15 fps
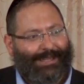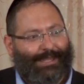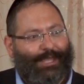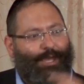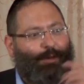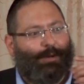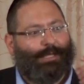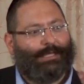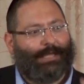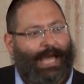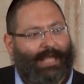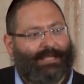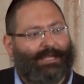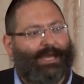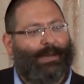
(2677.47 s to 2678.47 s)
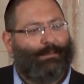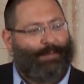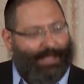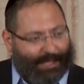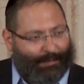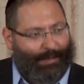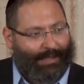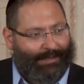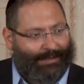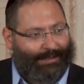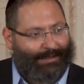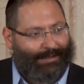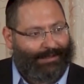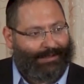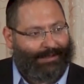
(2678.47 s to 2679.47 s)
there is that
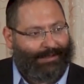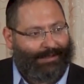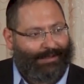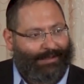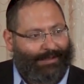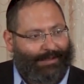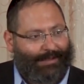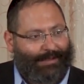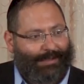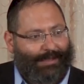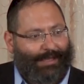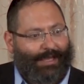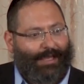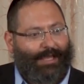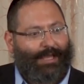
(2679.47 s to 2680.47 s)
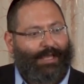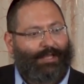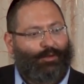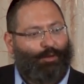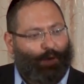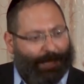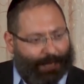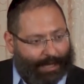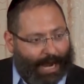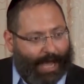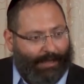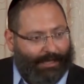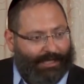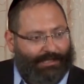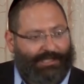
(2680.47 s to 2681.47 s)
commitment to
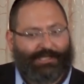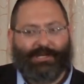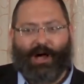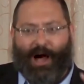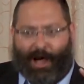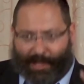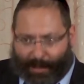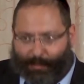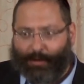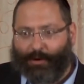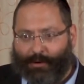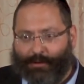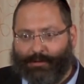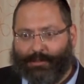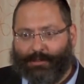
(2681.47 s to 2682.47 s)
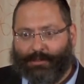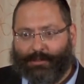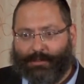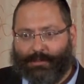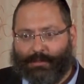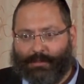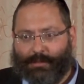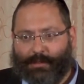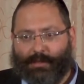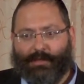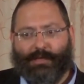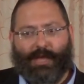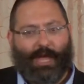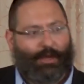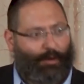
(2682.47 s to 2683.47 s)
acknowledge, I am yours
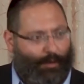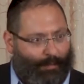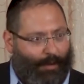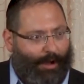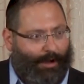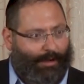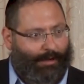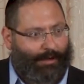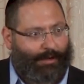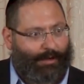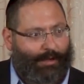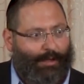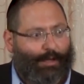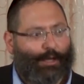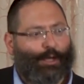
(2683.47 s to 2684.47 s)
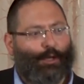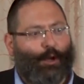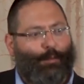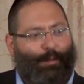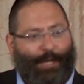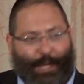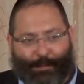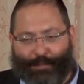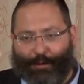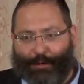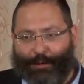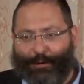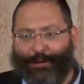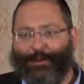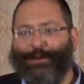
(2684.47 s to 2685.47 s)
and you're mine. Yom
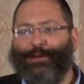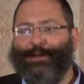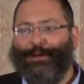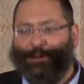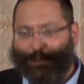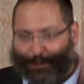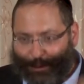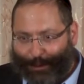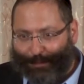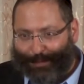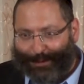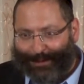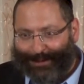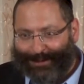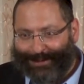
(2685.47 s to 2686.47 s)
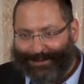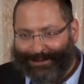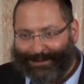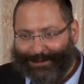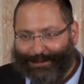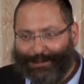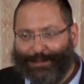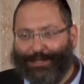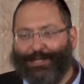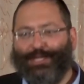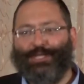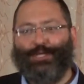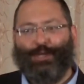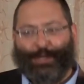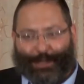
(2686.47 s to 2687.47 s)
Kippur, the chuppah.
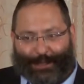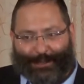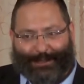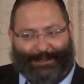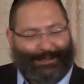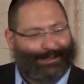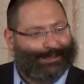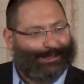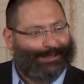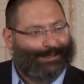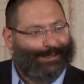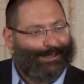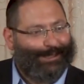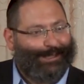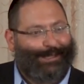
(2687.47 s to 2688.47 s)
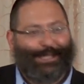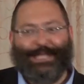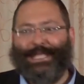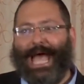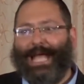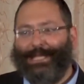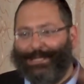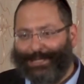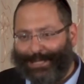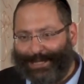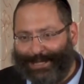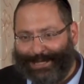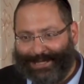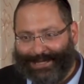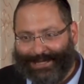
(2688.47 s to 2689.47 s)
Sukkot, the dancing.
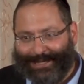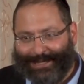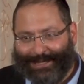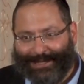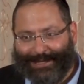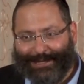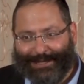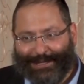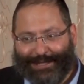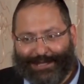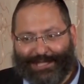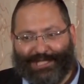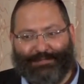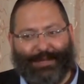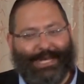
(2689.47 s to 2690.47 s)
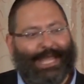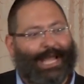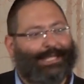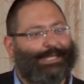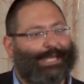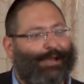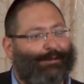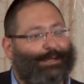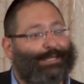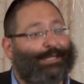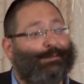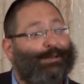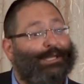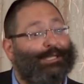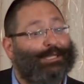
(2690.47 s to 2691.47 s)
Shmini Atzeret,
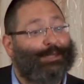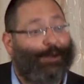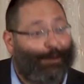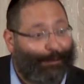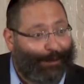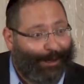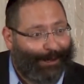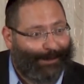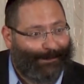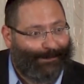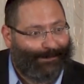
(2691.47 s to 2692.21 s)
Simchat Torah.